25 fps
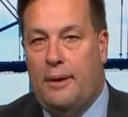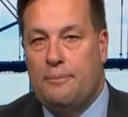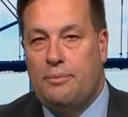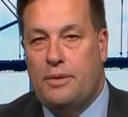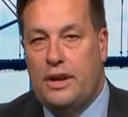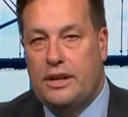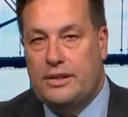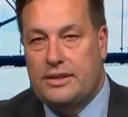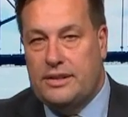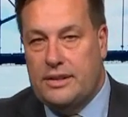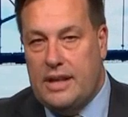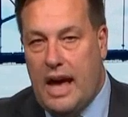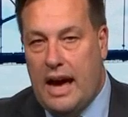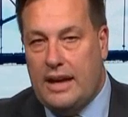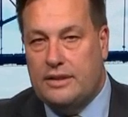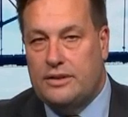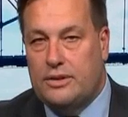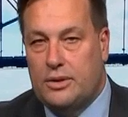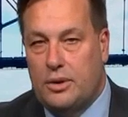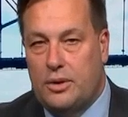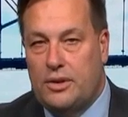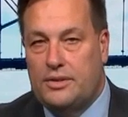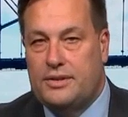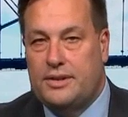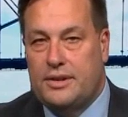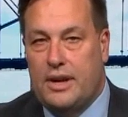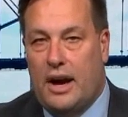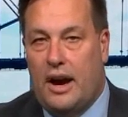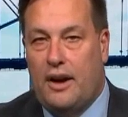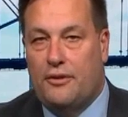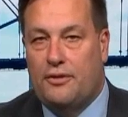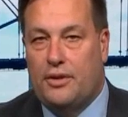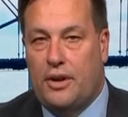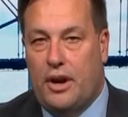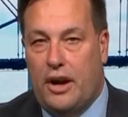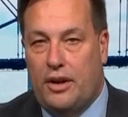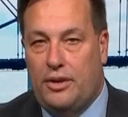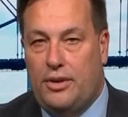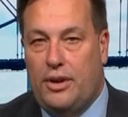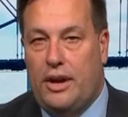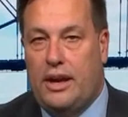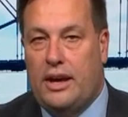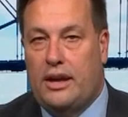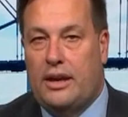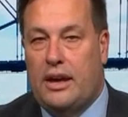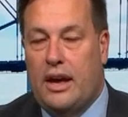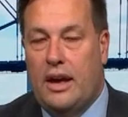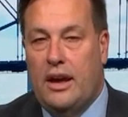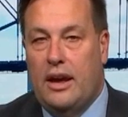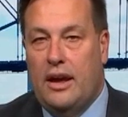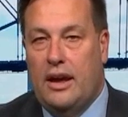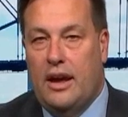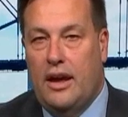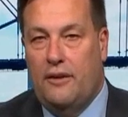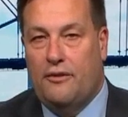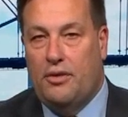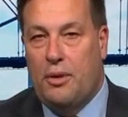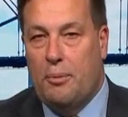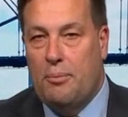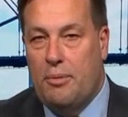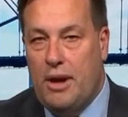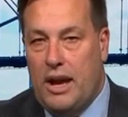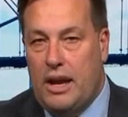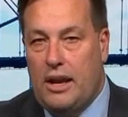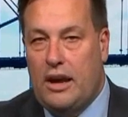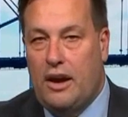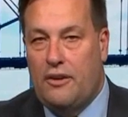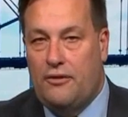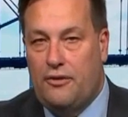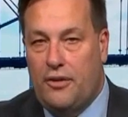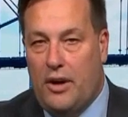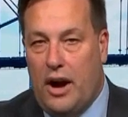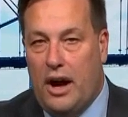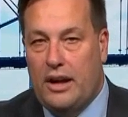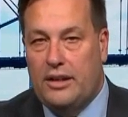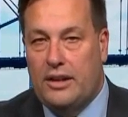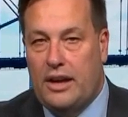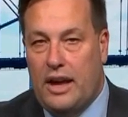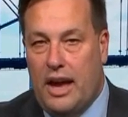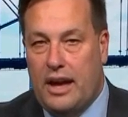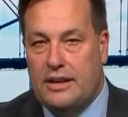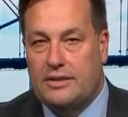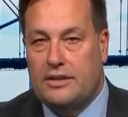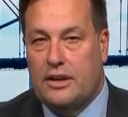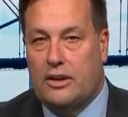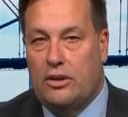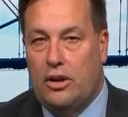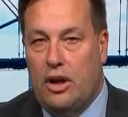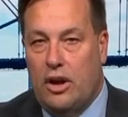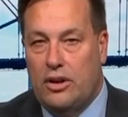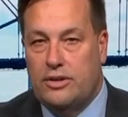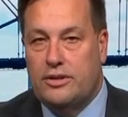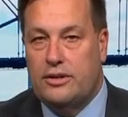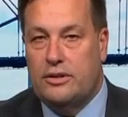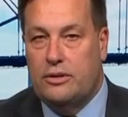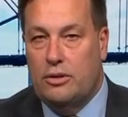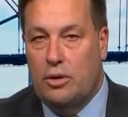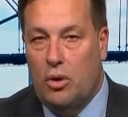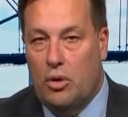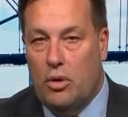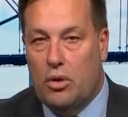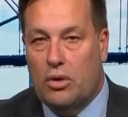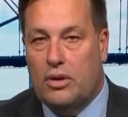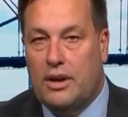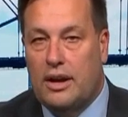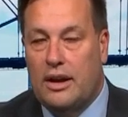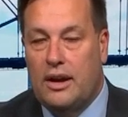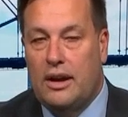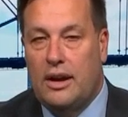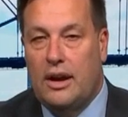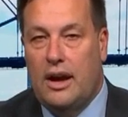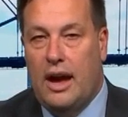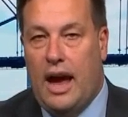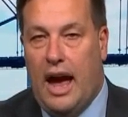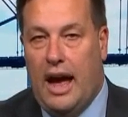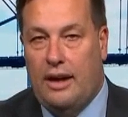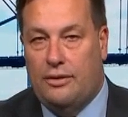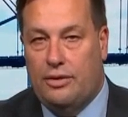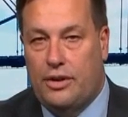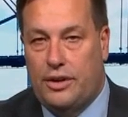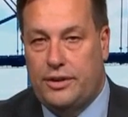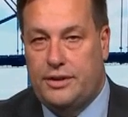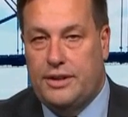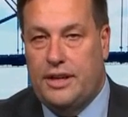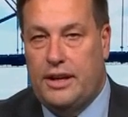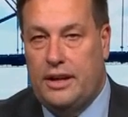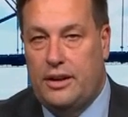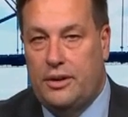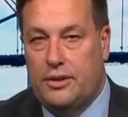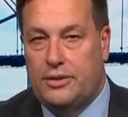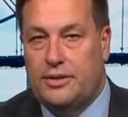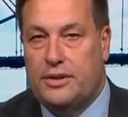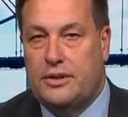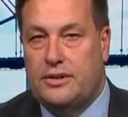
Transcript: It's that sort of stuff that I think if the media finally has a close look at the Teals and